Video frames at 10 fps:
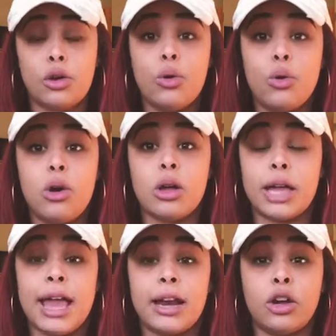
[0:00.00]
cool
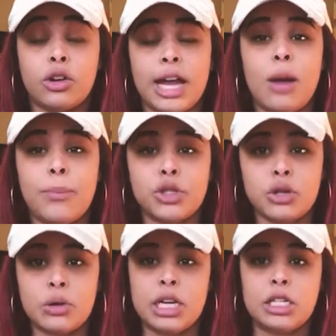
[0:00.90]
and a great
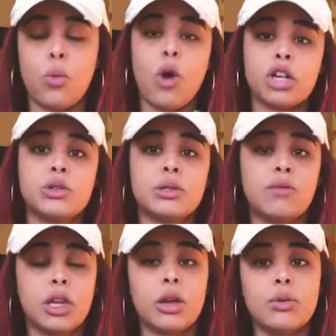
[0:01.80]
opportunity to watch those
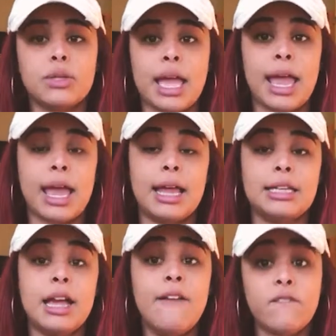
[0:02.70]
videos
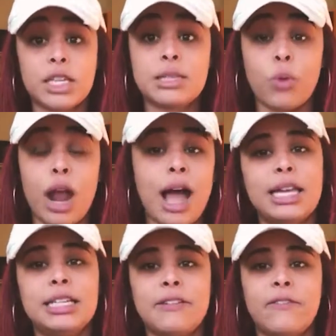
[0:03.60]
and fix what I
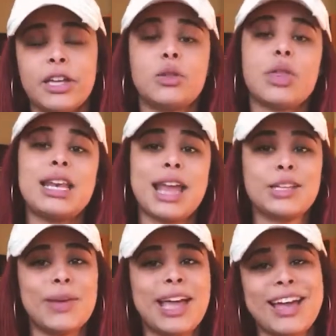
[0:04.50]
need to fix so then
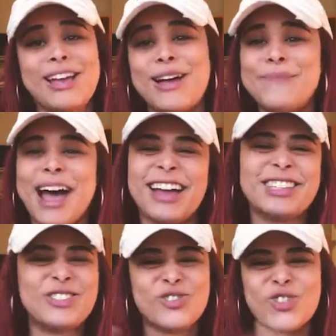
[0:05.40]
next week I can come back
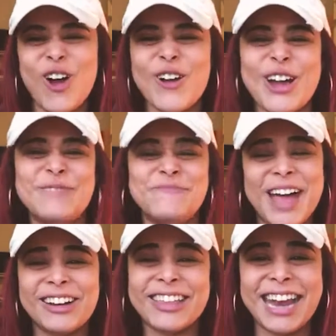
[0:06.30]
stronger and
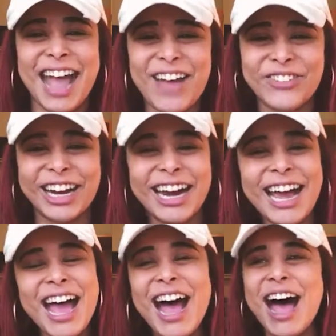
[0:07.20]
better than ever.
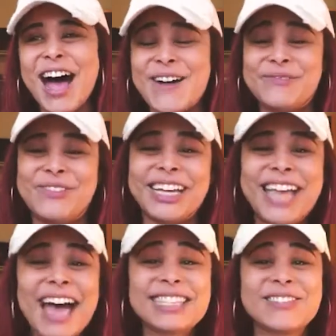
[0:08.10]
But
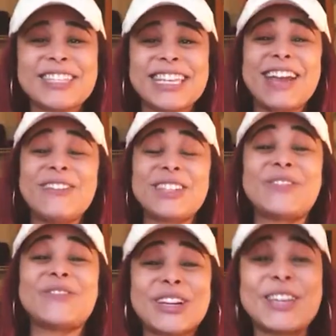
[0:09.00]
yeah, so today was
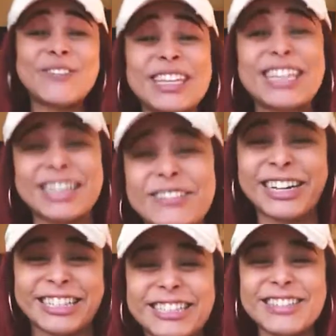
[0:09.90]
a really, really good
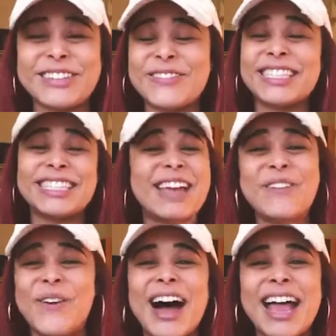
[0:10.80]
rehearsal. It was day
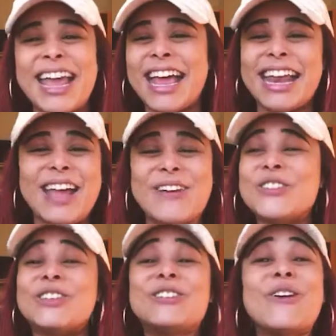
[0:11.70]
one and it
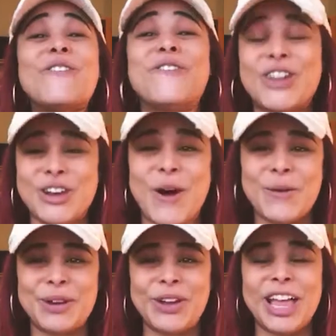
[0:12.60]
was just
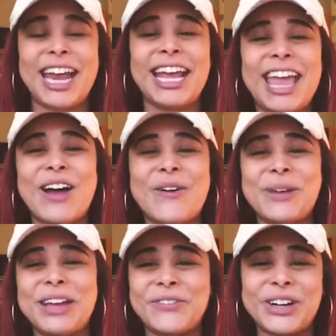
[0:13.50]
phenomenal, and I cannot
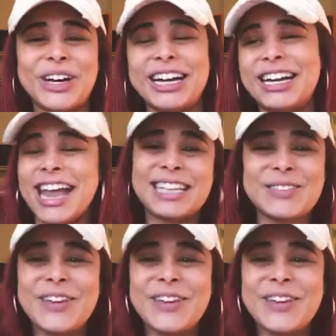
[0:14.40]
wait for next